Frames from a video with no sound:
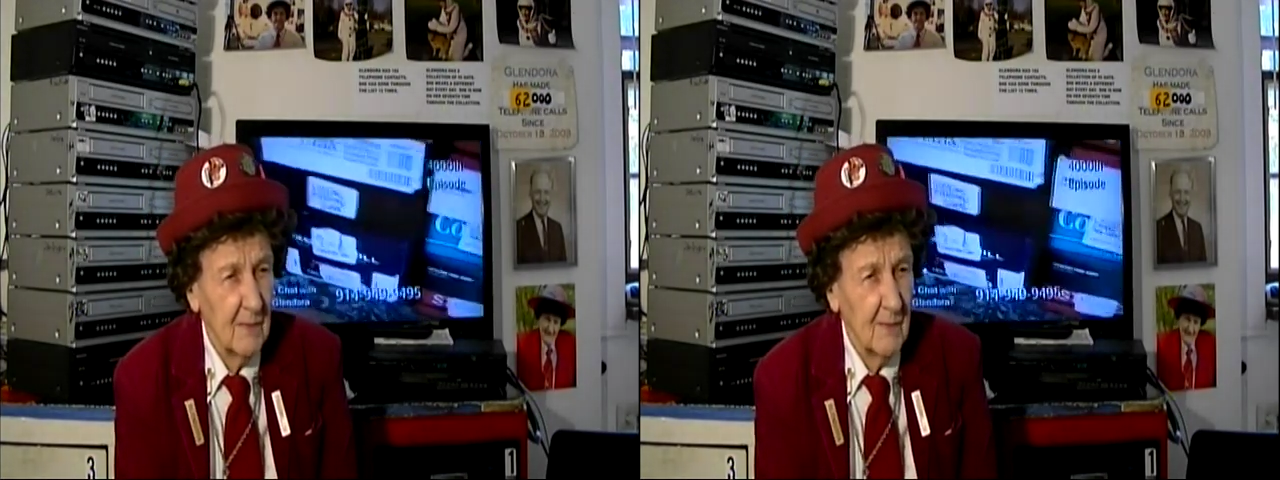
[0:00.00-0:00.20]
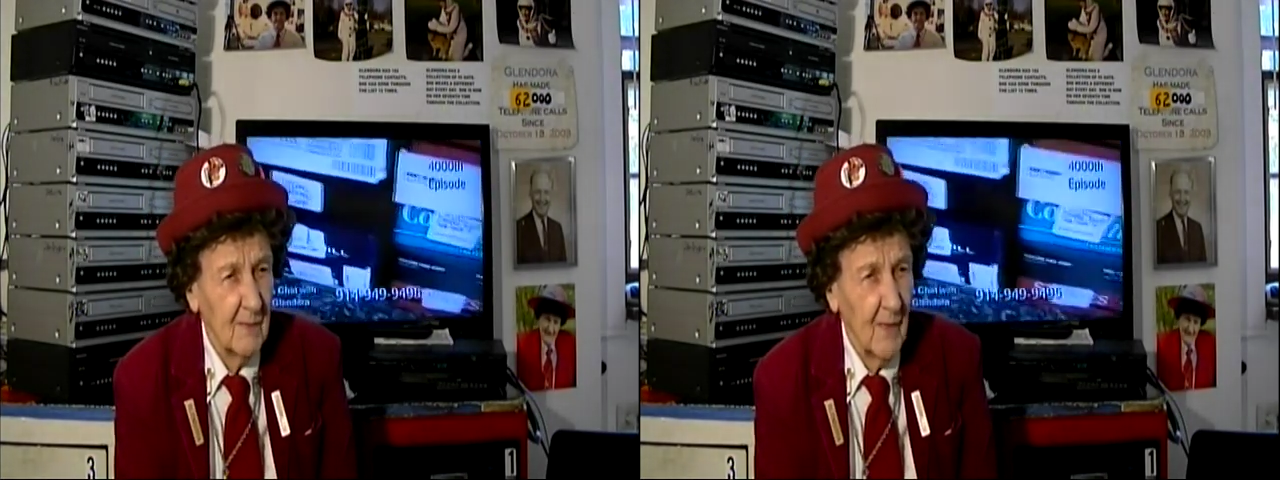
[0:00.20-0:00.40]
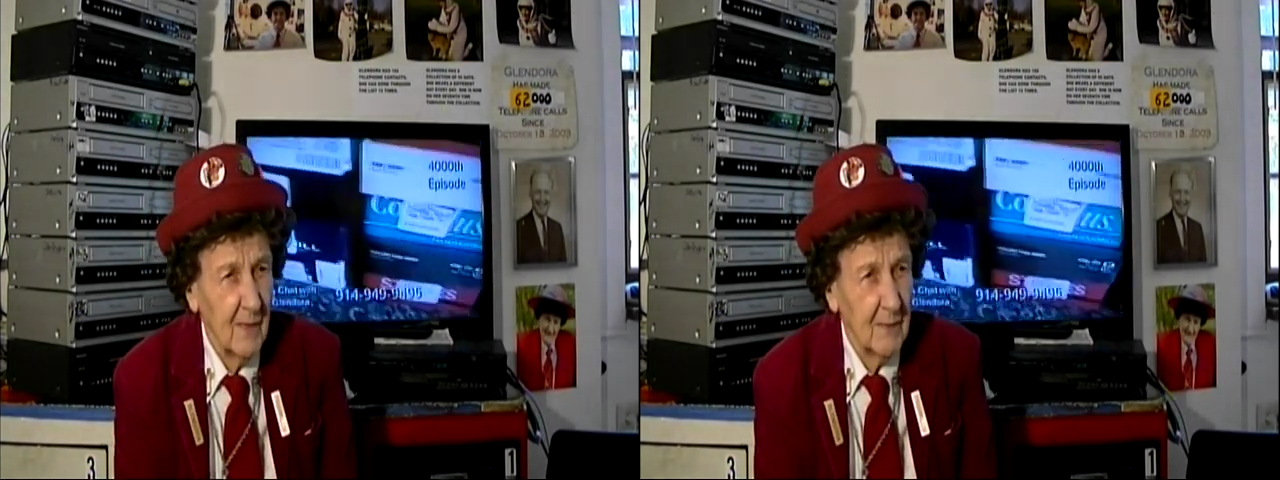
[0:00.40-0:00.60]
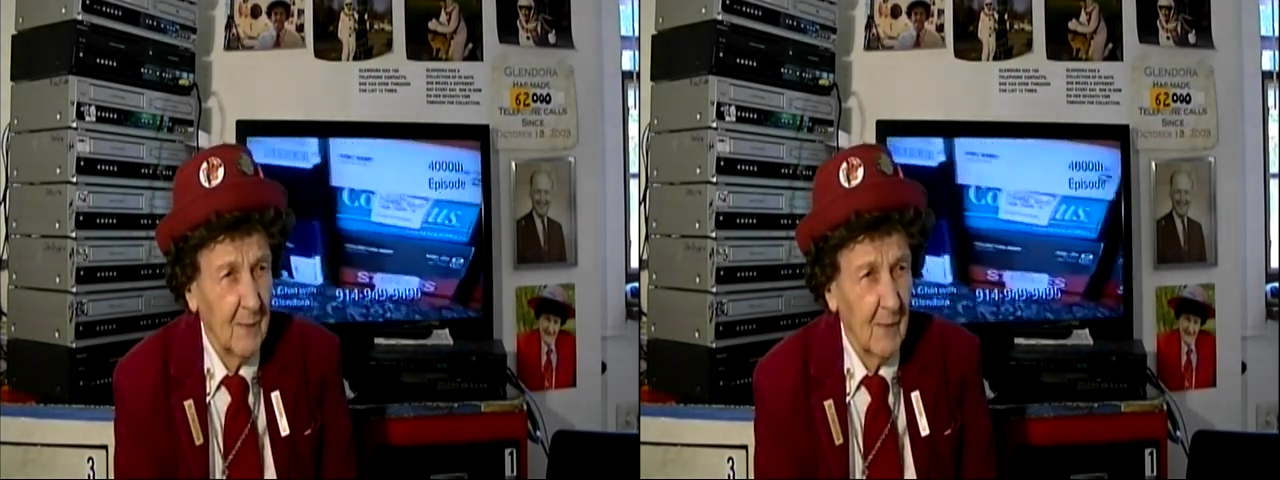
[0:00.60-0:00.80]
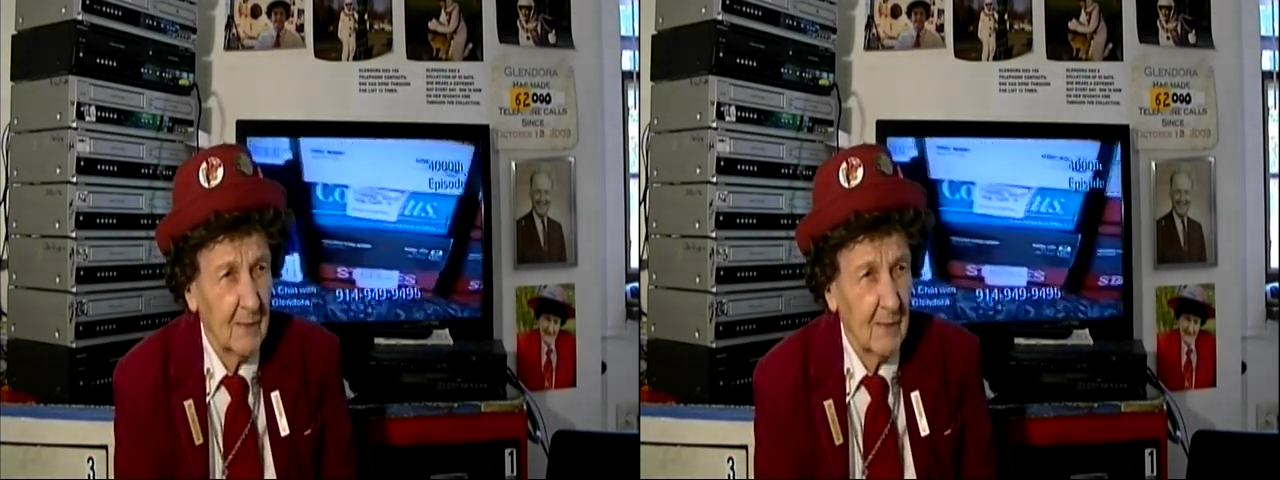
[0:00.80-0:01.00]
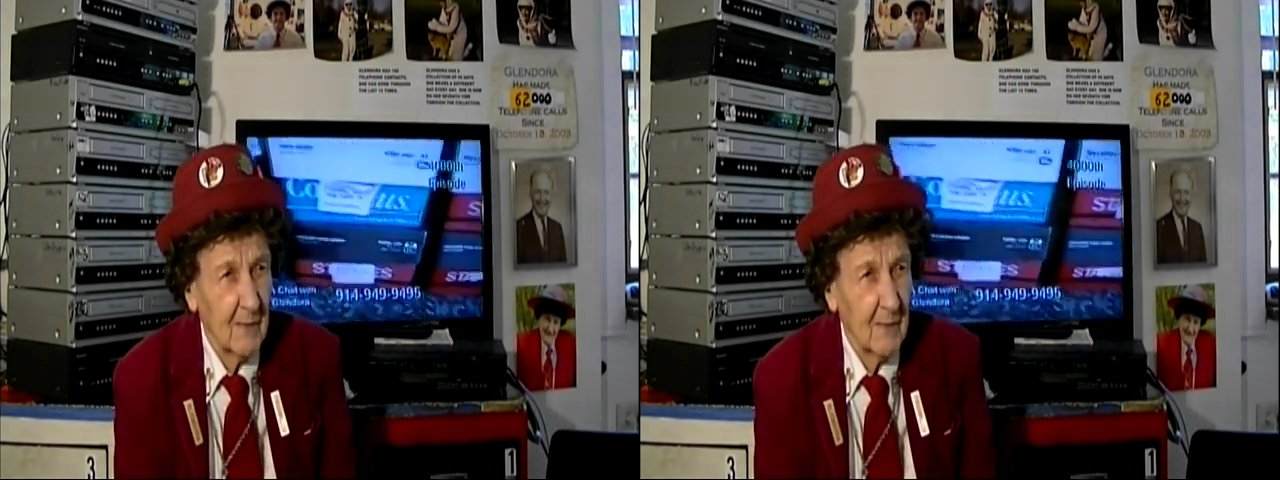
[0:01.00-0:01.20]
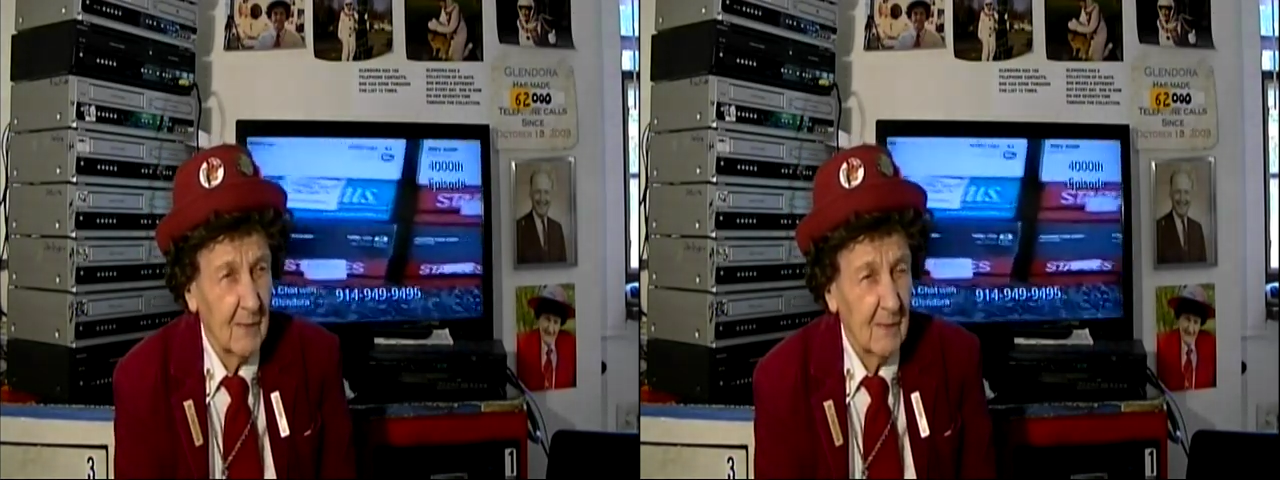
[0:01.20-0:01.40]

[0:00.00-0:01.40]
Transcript: or vice president?"